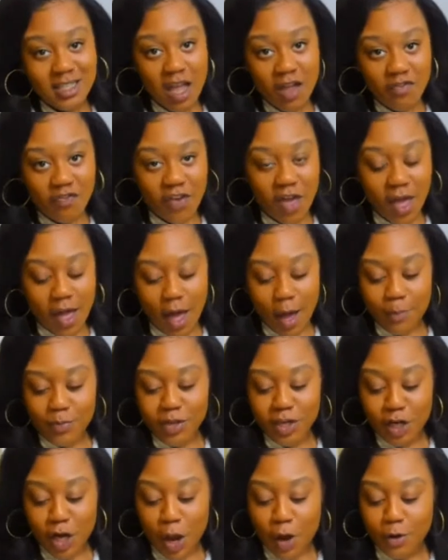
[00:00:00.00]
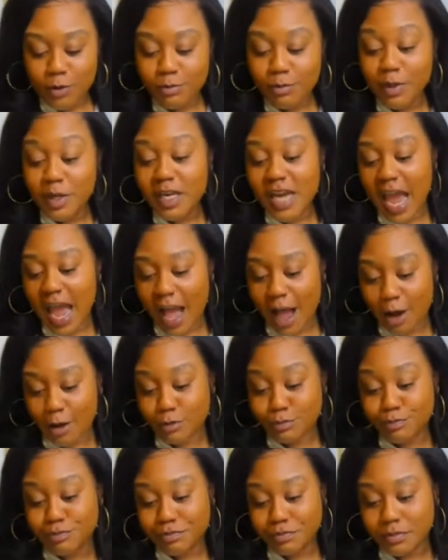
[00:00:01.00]
stuff up, you know?
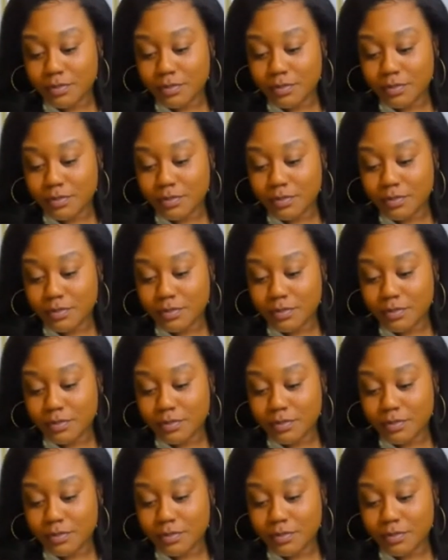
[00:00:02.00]
Now,